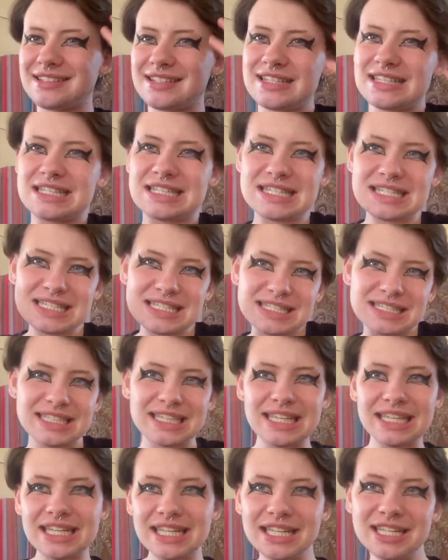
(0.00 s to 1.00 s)

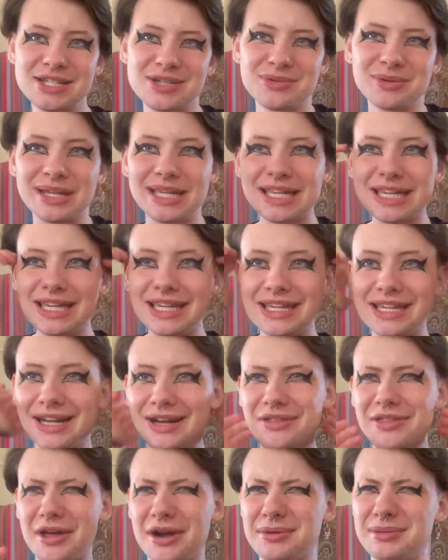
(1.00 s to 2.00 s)
skinny twinky, and I
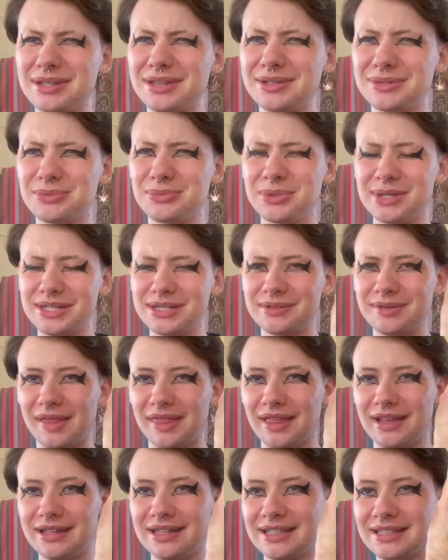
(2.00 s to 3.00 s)
thought it would look weird with
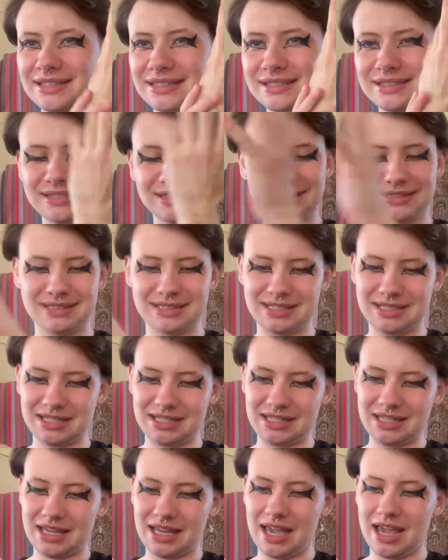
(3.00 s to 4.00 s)
like
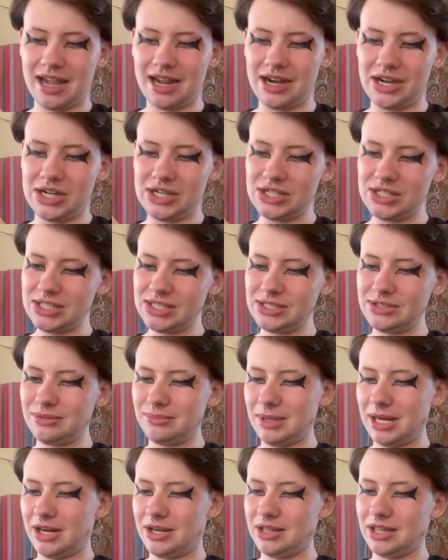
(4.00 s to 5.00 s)
hair on
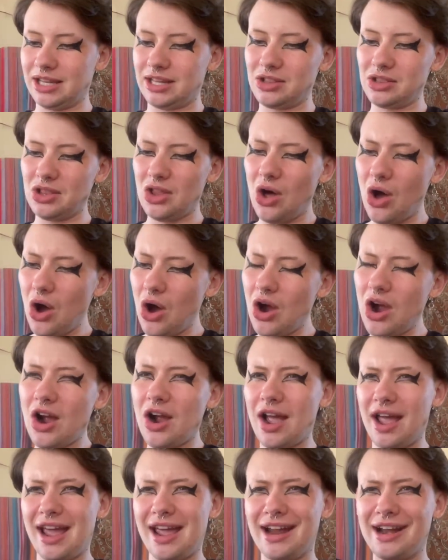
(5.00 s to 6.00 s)
my like long
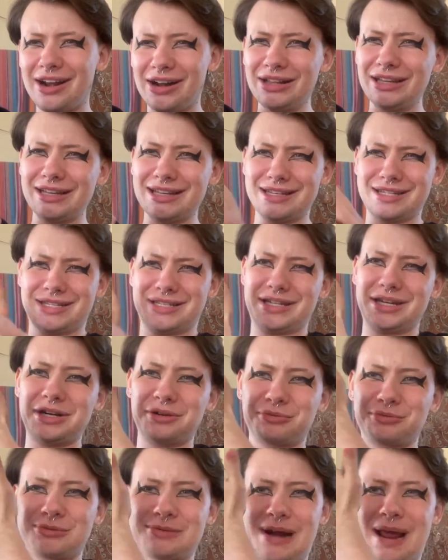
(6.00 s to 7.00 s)
hair like it's gonna
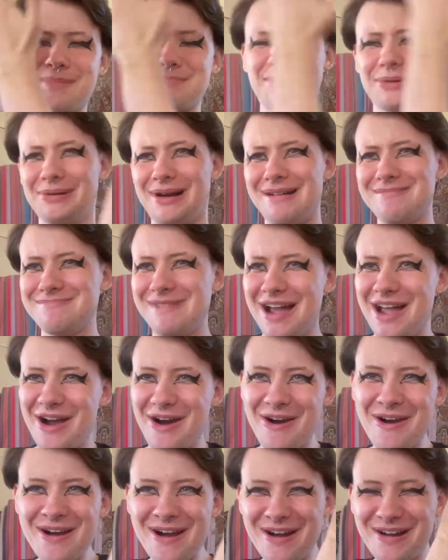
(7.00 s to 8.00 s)
wrap around my
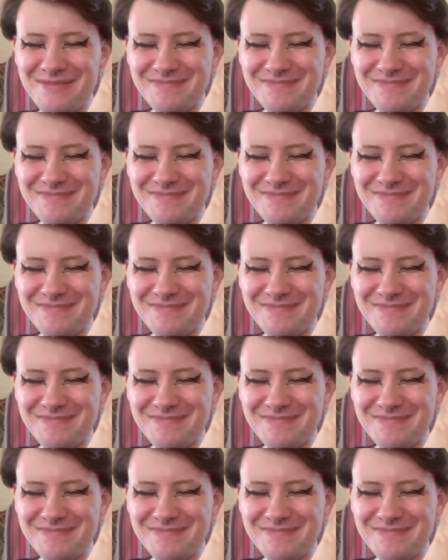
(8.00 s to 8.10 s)
arm